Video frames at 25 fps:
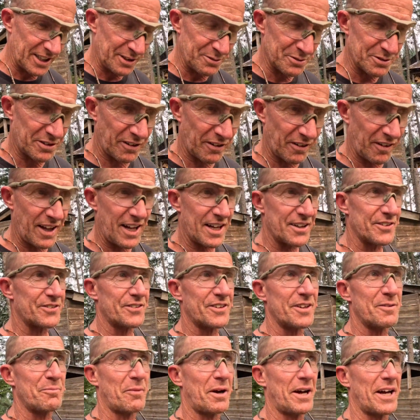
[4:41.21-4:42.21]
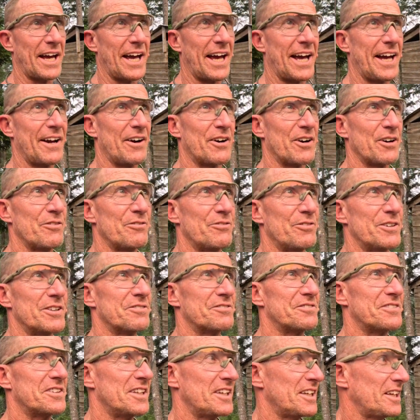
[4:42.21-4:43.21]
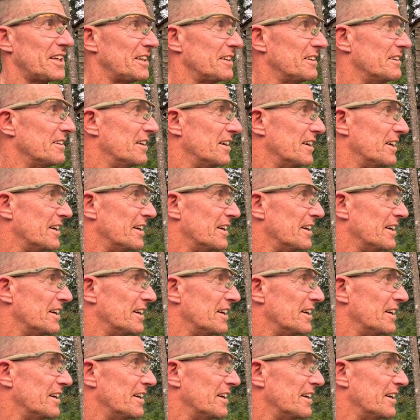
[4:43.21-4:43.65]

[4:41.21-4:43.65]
It was less than my AR-15